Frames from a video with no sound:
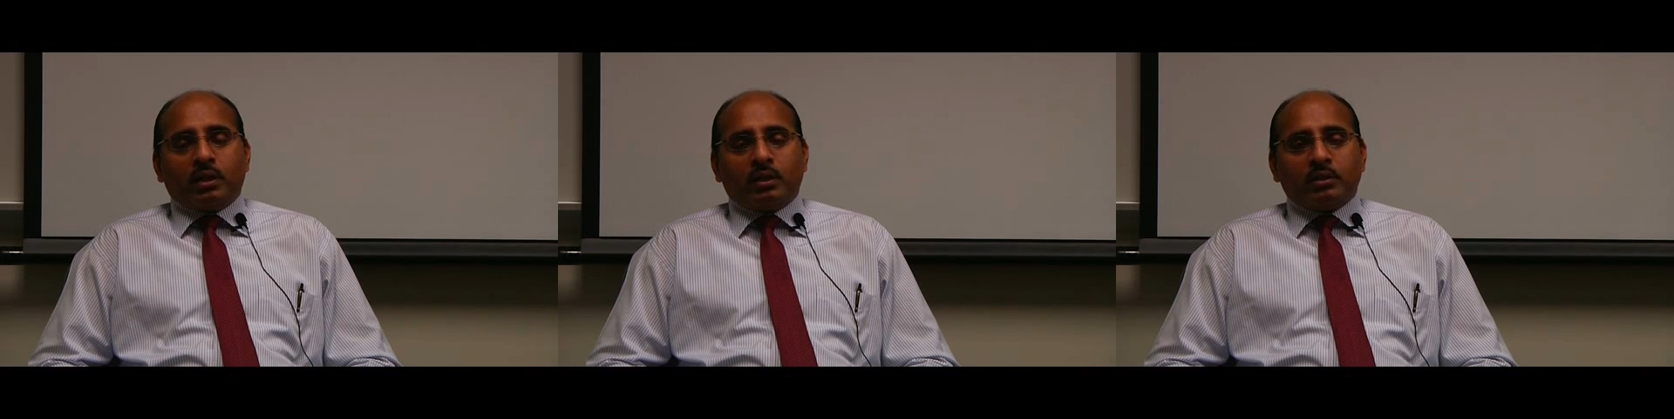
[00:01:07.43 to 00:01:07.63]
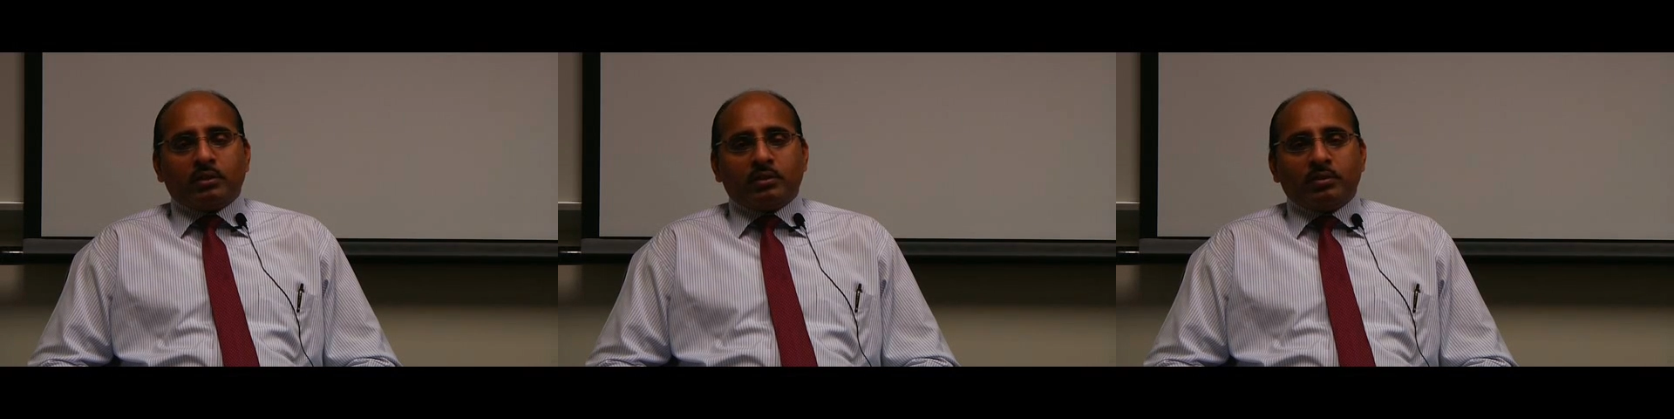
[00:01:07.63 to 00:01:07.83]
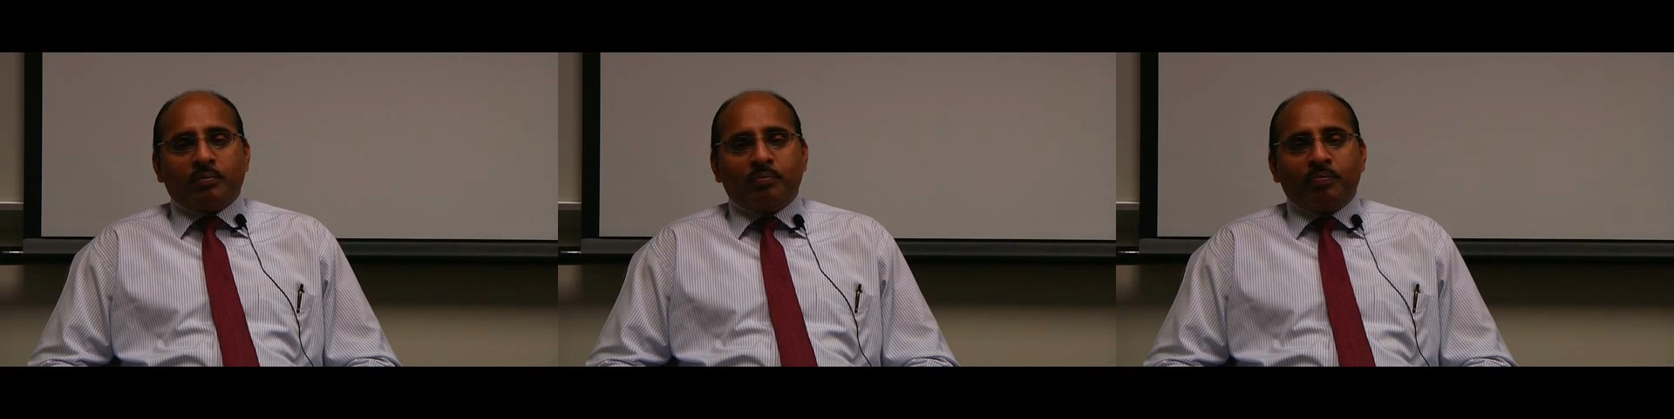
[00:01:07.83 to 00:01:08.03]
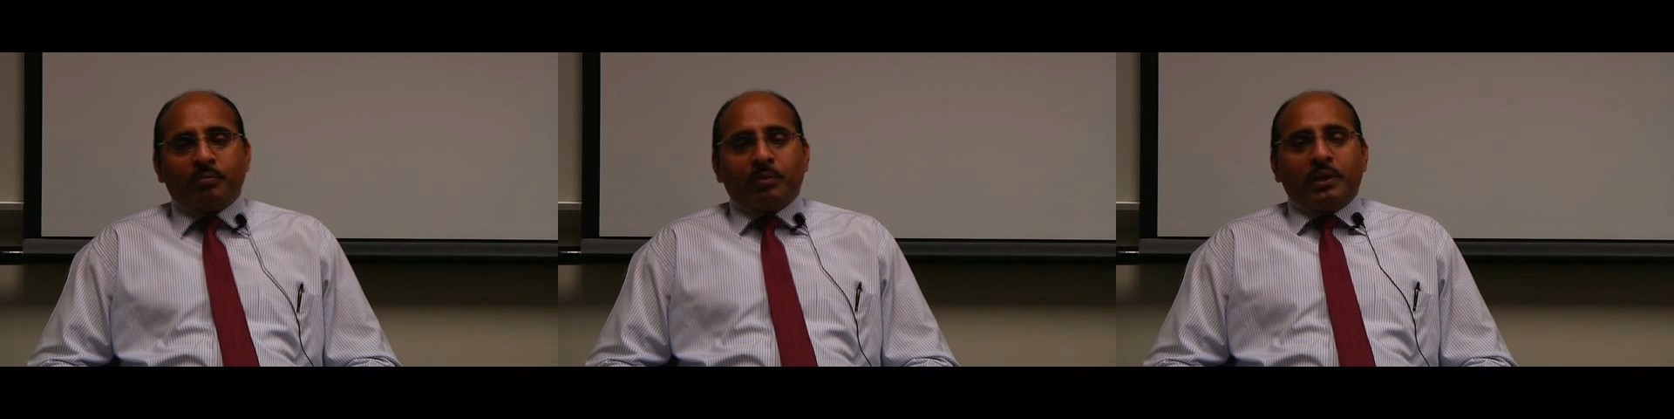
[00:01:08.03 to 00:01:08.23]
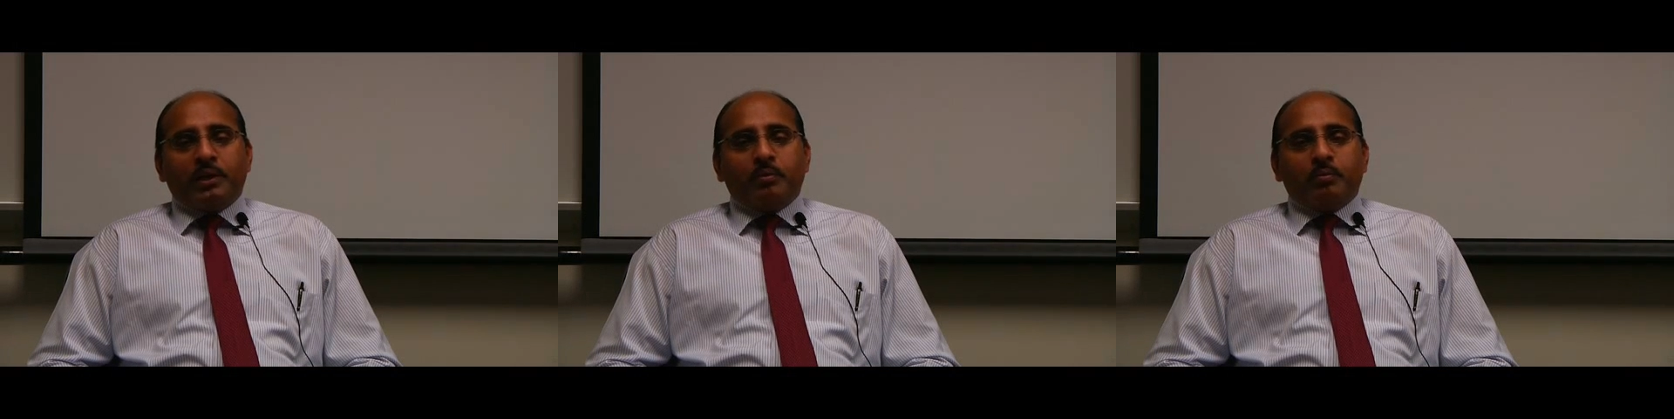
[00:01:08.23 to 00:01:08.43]

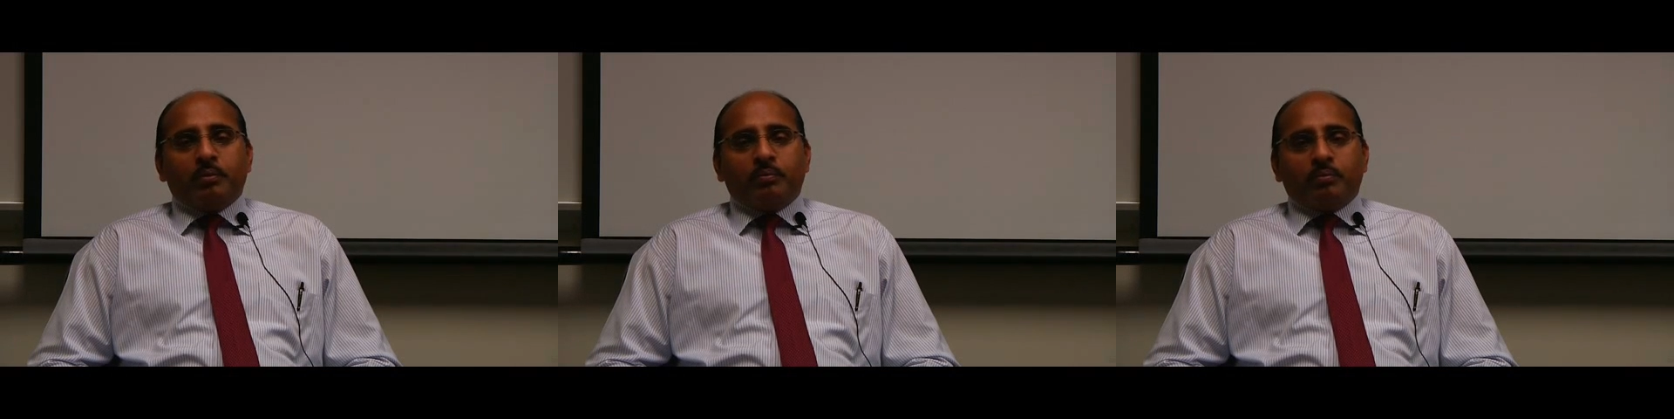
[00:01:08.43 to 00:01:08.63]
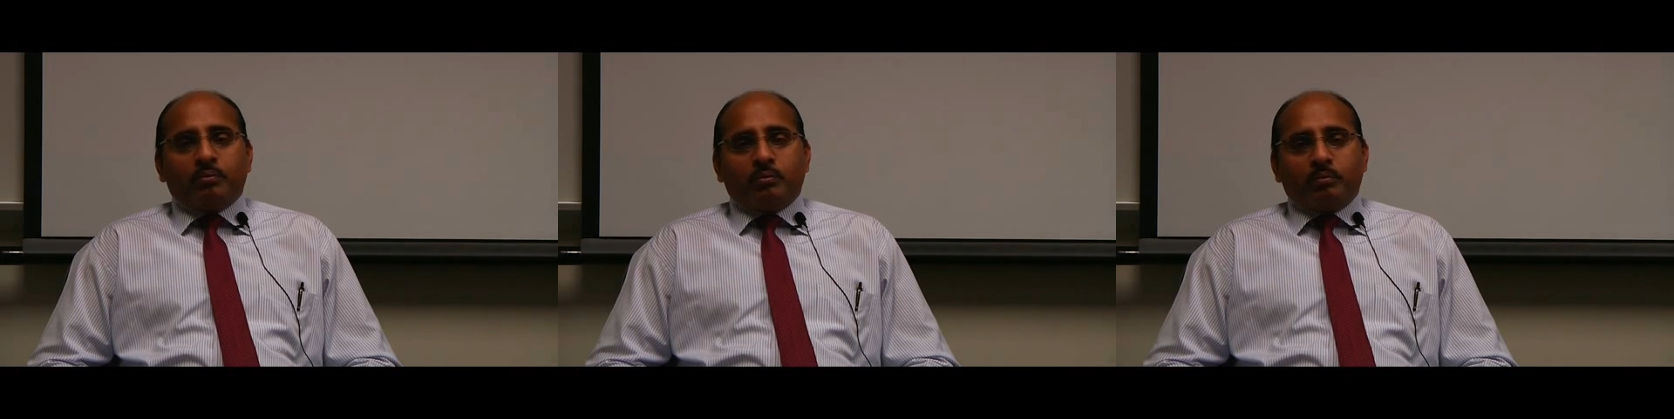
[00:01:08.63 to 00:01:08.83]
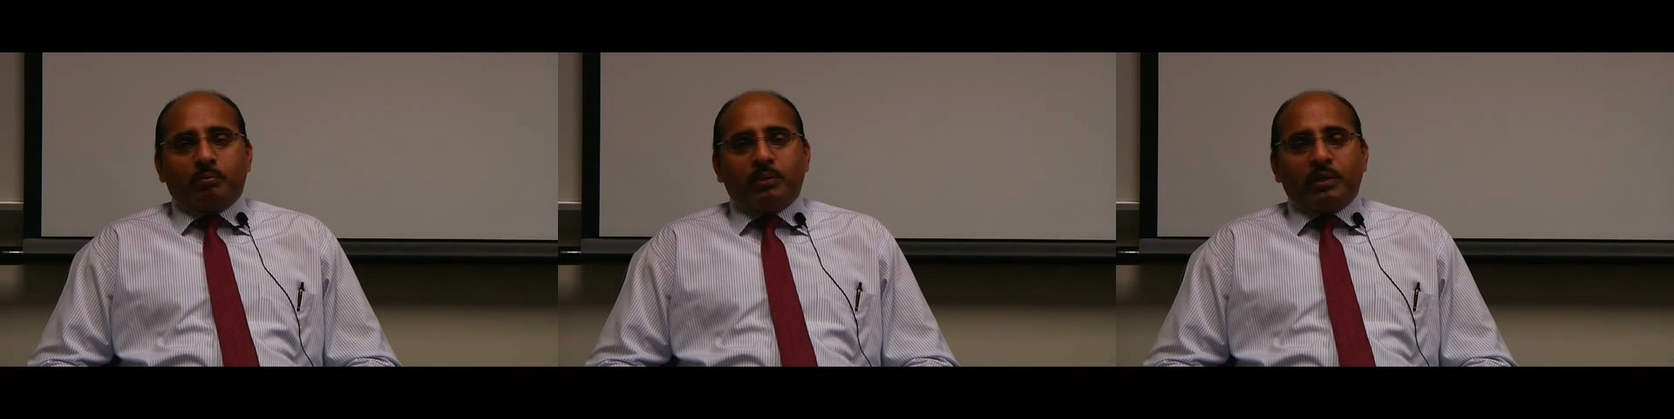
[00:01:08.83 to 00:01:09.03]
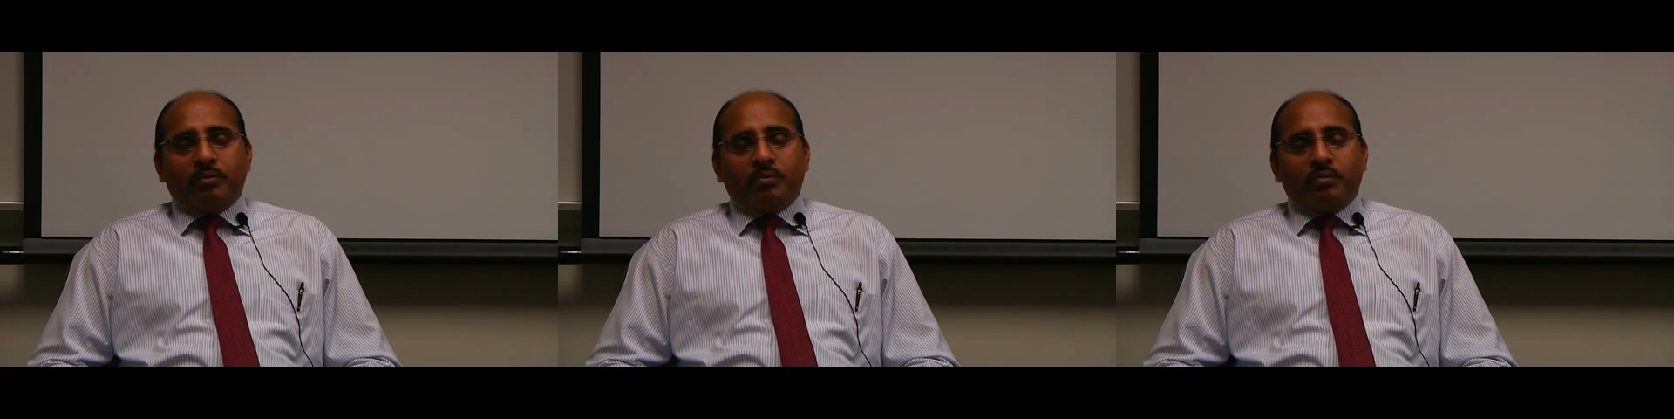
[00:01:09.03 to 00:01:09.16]
The main